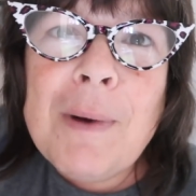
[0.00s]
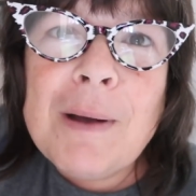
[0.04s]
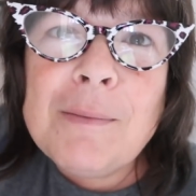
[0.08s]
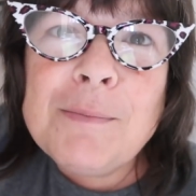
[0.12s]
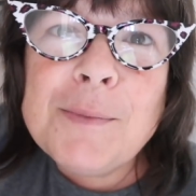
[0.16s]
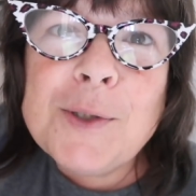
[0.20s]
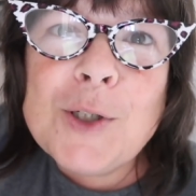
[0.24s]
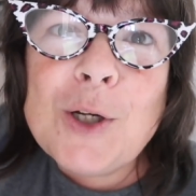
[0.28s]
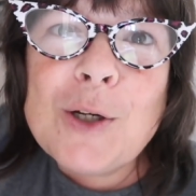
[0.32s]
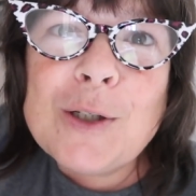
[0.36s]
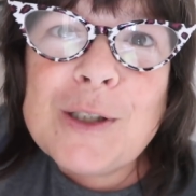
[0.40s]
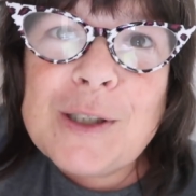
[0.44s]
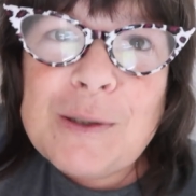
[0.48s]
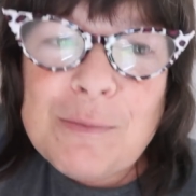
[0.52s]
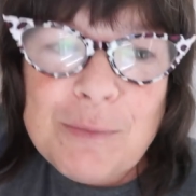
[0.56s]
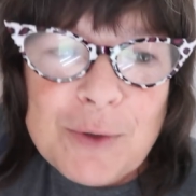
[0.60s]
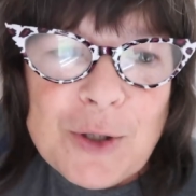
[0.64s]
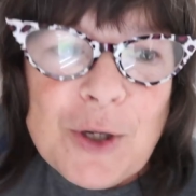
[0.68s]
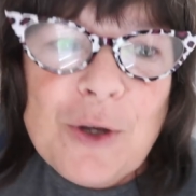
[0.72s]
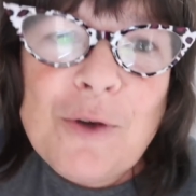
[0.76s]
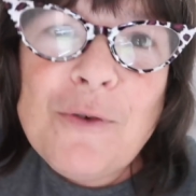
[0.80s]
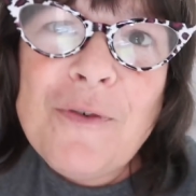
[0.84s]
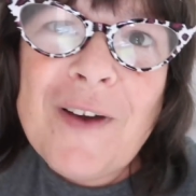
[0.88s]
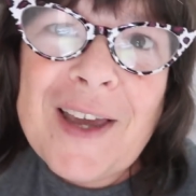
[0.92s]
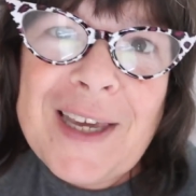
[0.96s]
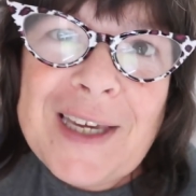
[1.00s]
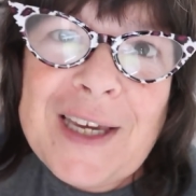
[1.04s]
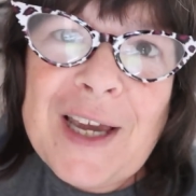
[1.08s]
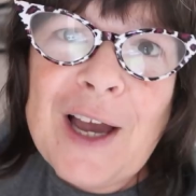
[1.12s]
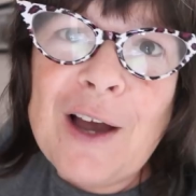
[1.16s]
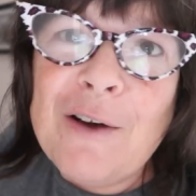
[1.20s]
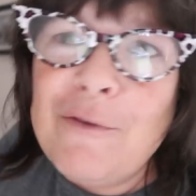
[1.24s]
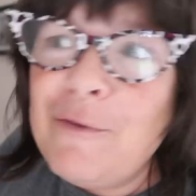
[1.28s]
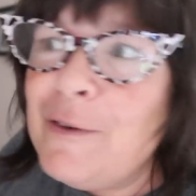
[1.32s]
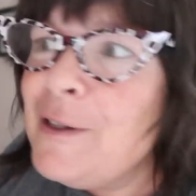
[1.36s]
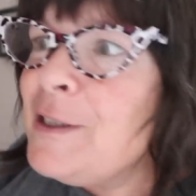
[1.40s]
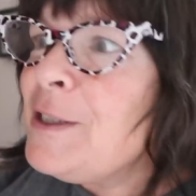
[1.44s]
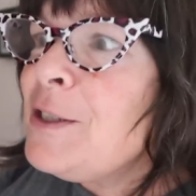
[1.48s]
Mum's got some duvet
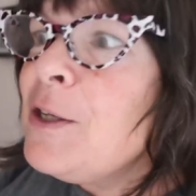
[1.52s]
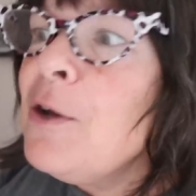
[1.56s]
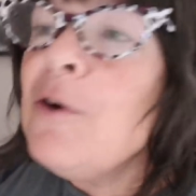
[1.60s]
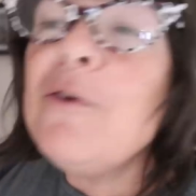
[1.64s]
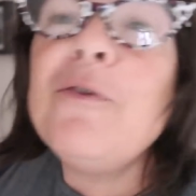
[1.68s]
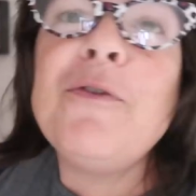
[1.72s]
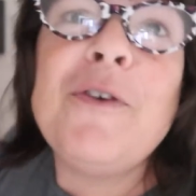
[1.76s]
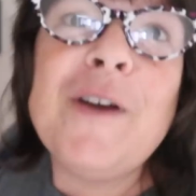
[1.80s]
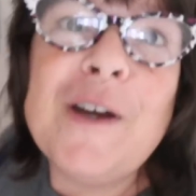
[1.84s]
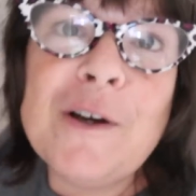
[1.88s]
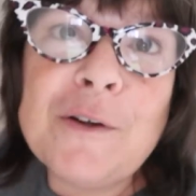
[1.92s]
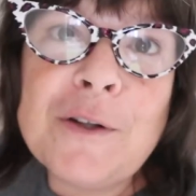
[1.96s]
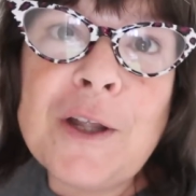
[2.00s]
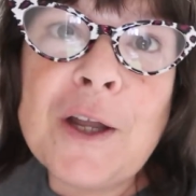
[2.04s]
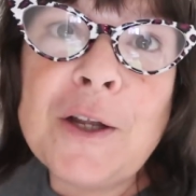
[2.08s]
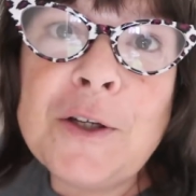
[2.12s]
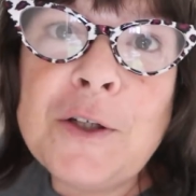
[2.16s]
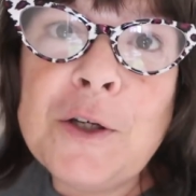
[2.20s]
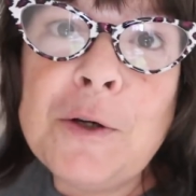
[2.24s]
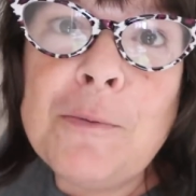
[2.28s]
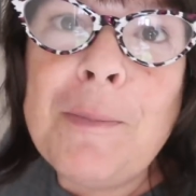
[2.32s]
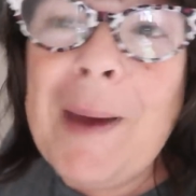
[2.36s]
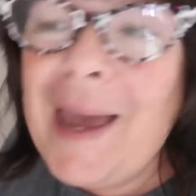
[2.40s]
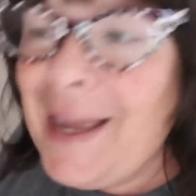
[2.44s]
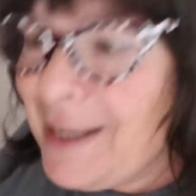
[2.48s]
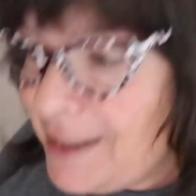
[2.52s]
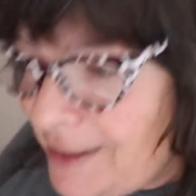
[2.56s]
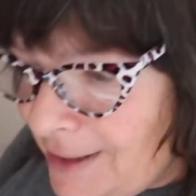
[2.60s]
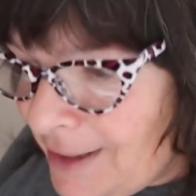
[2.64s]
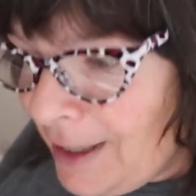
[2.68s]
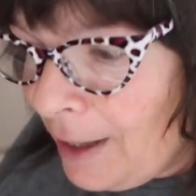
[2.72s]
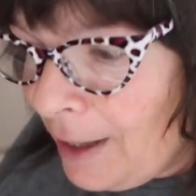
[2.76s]
covers that'll fit on our new bed.